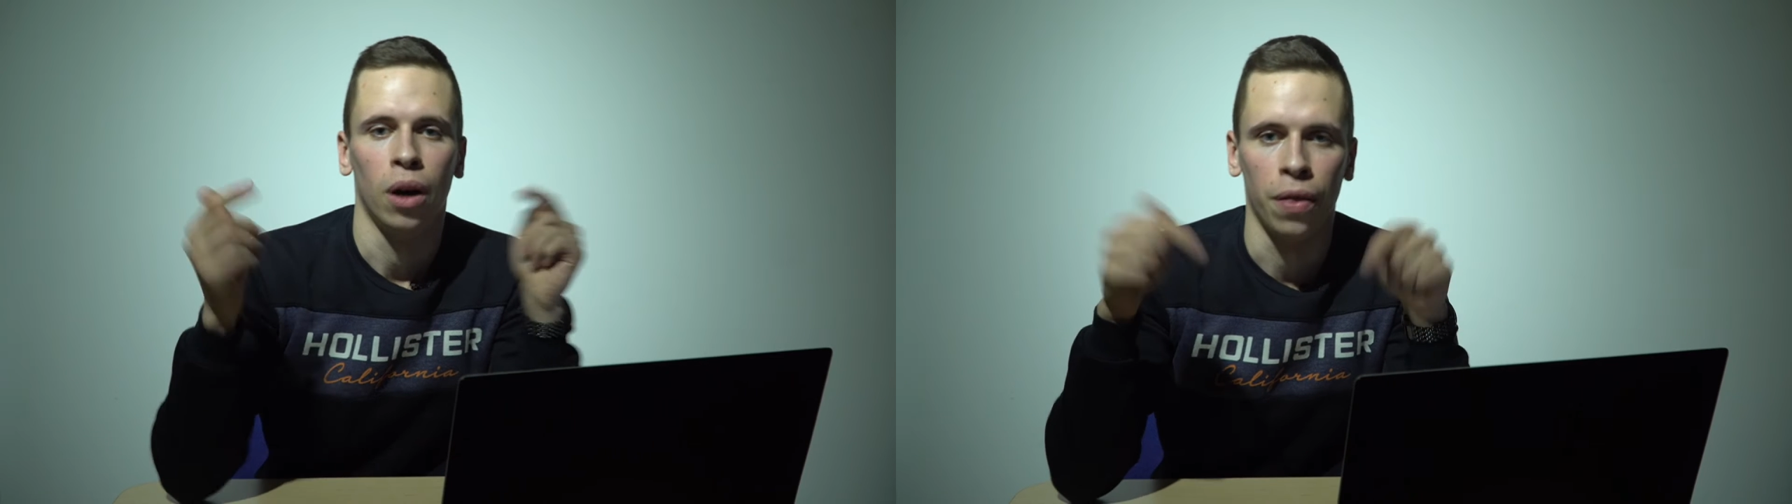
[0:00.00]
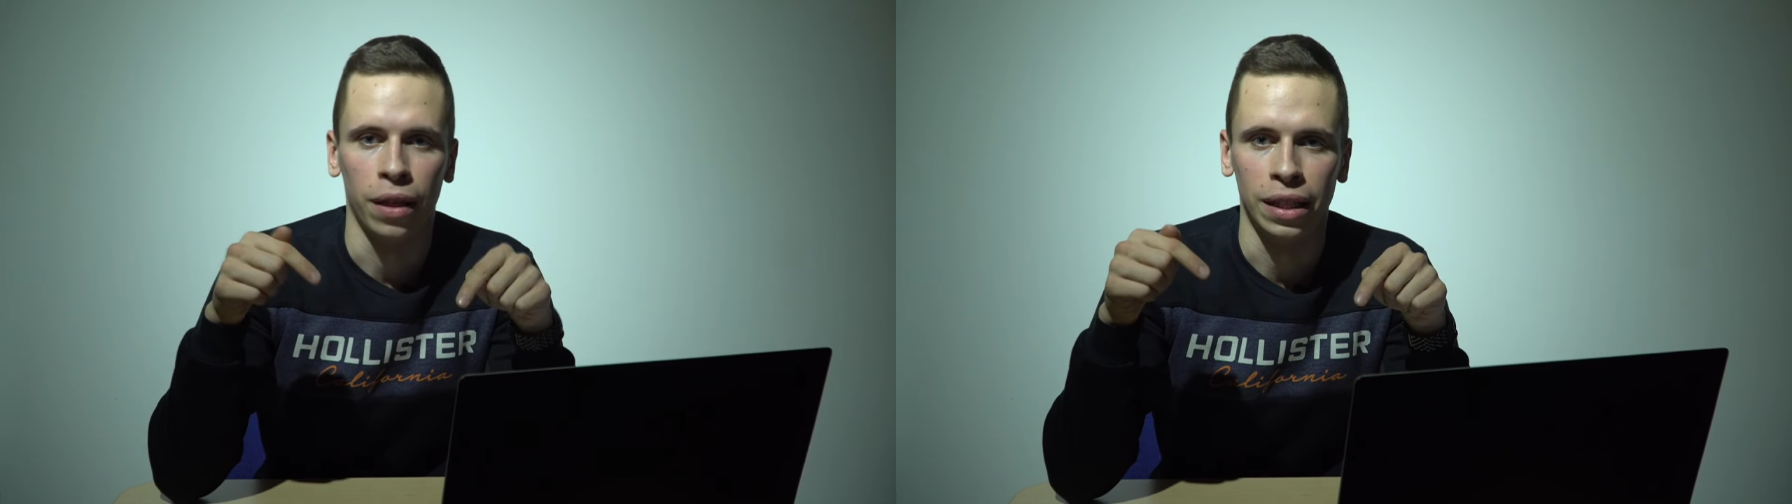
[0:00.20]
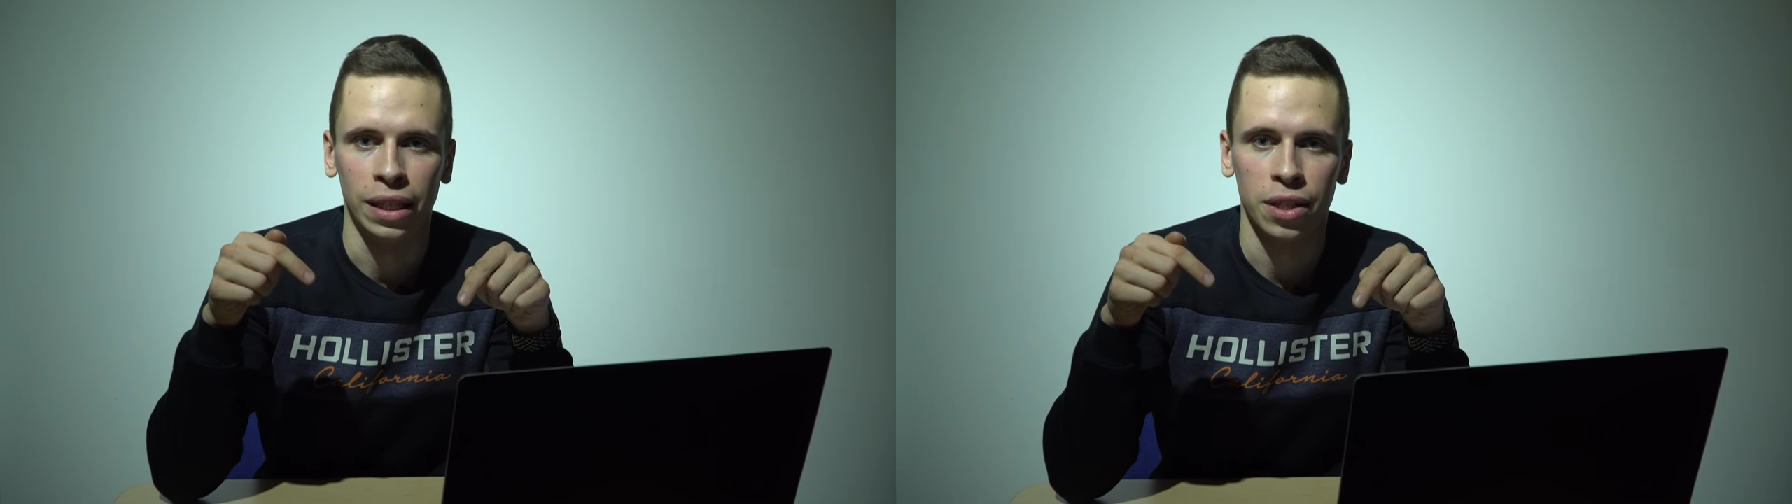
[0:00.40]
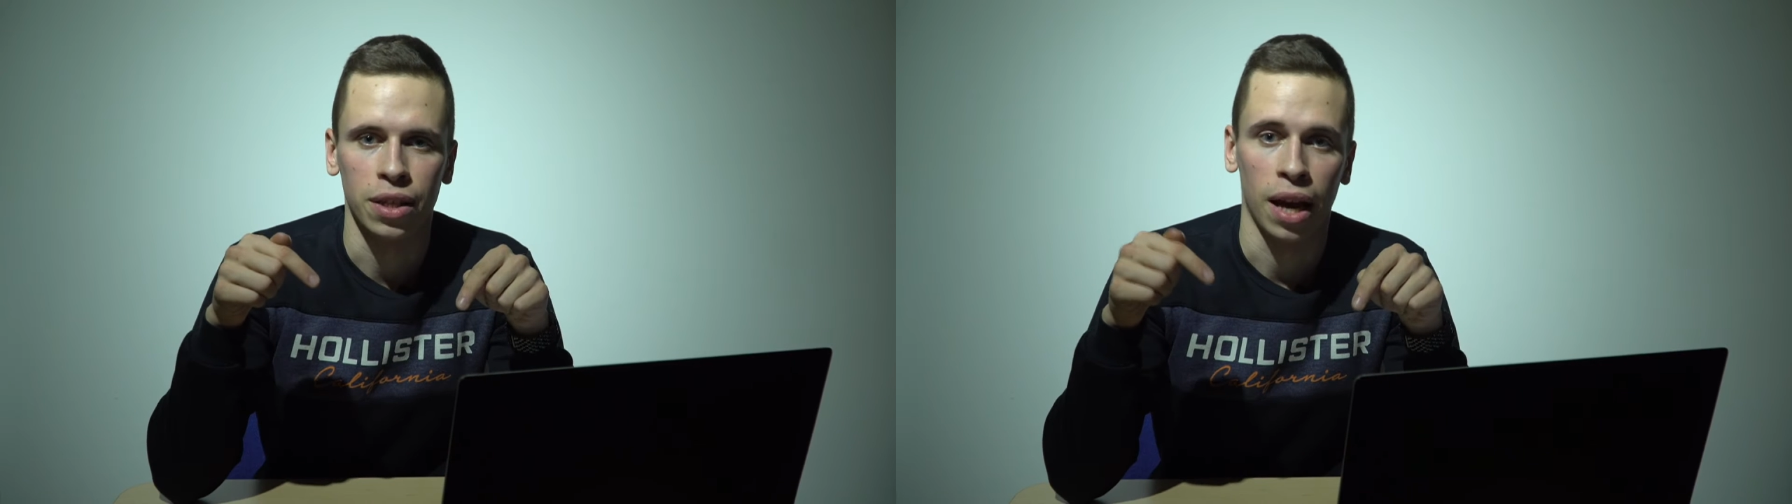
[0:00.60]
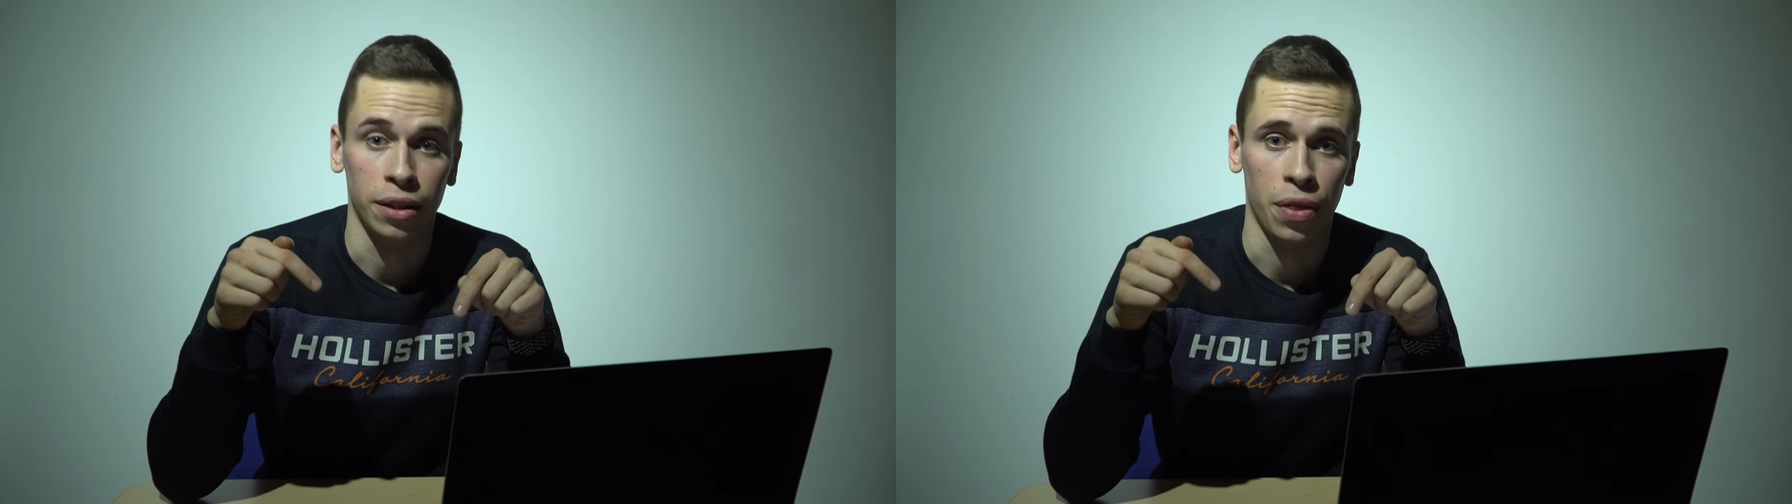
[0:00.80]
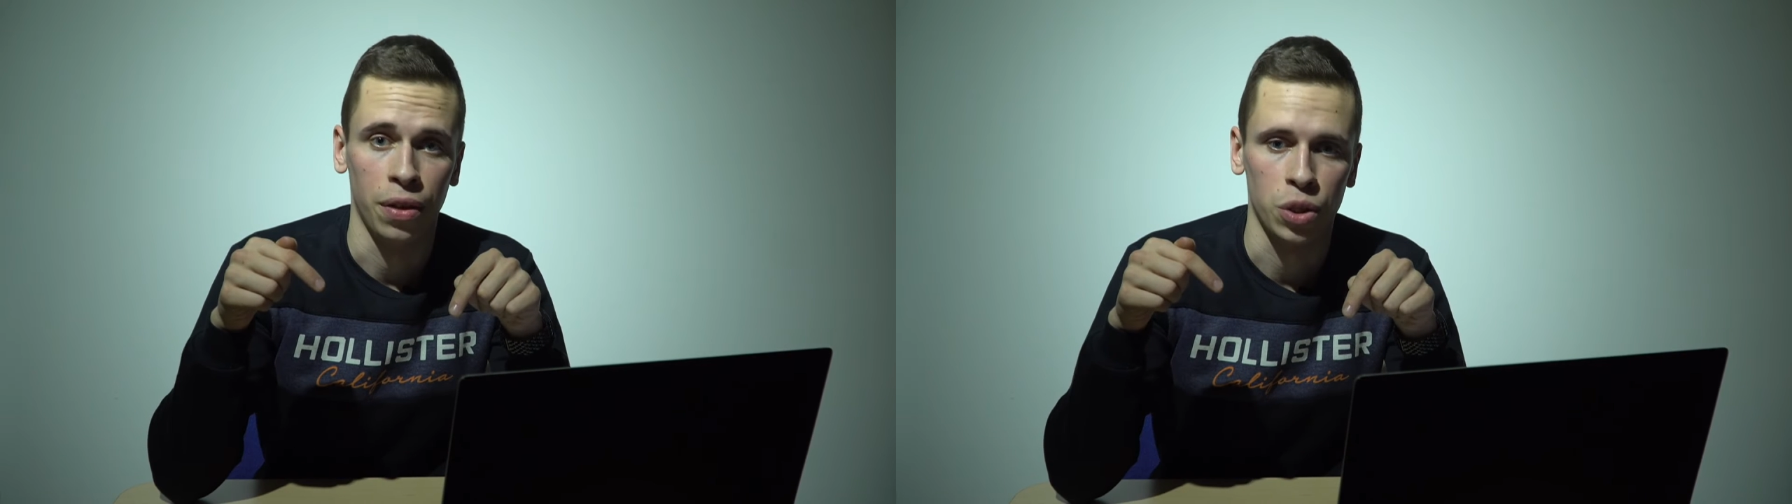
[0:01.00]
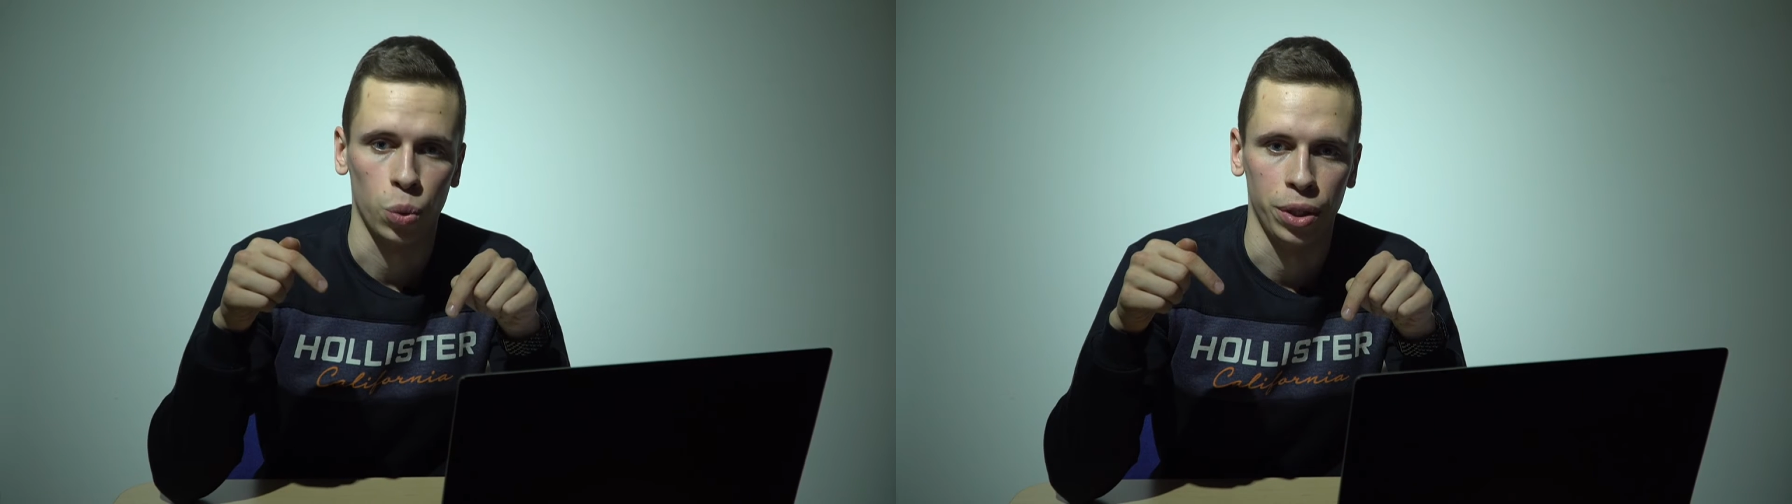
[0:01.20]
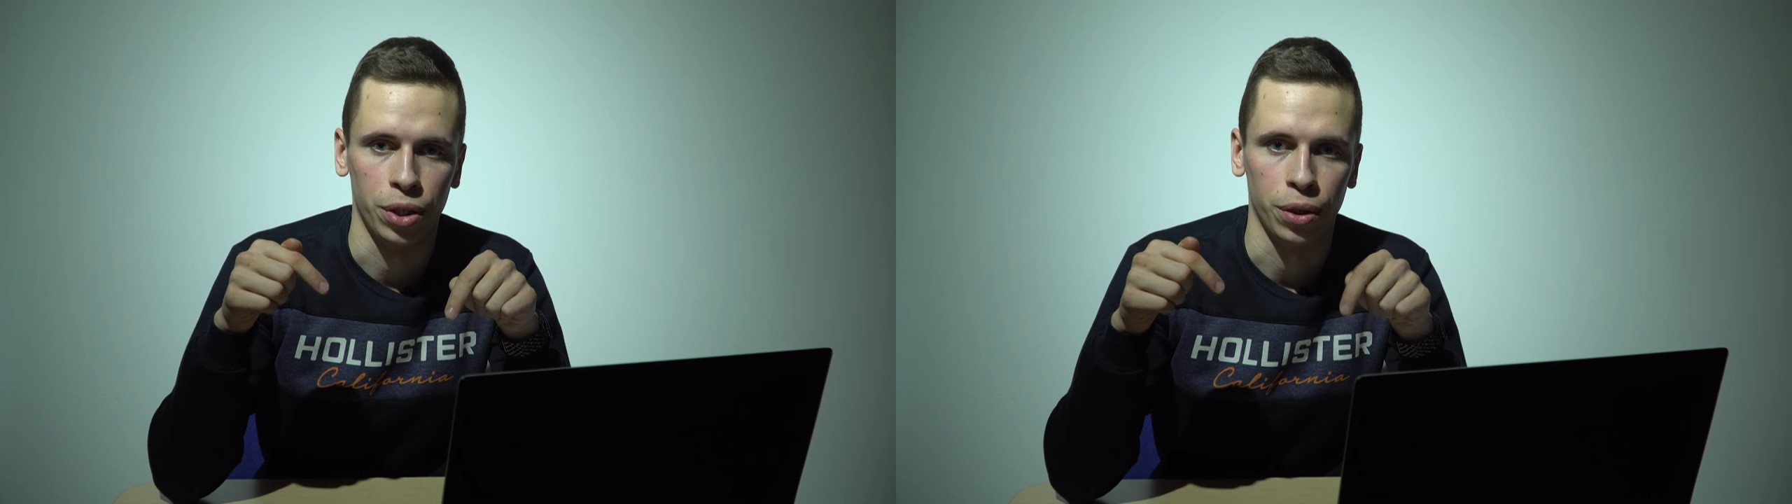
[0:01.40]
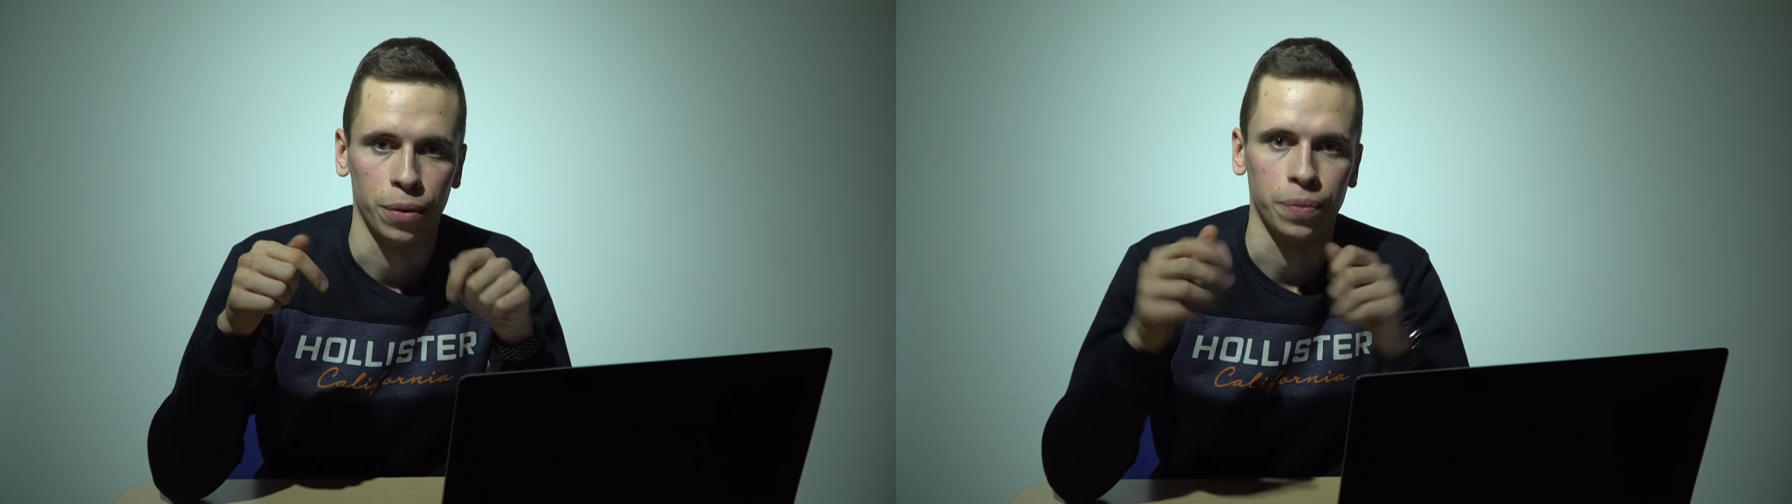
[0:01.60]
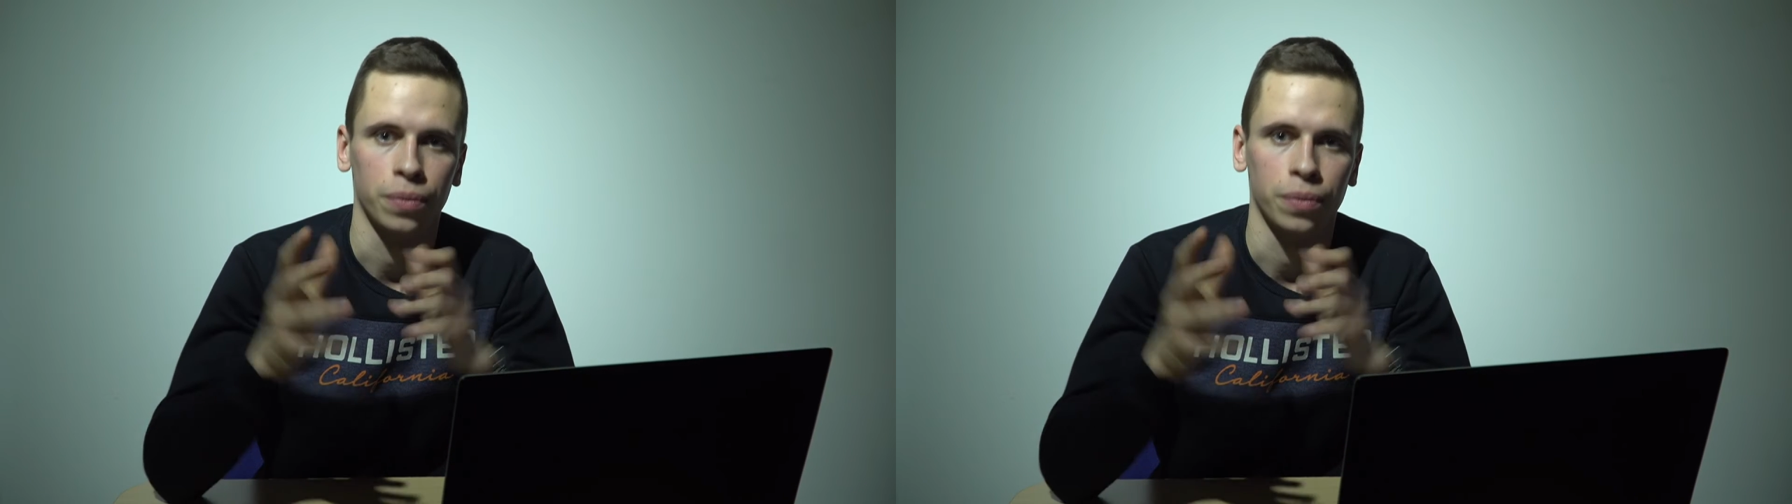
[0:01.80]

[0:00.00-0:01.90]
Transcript: on the links under this video.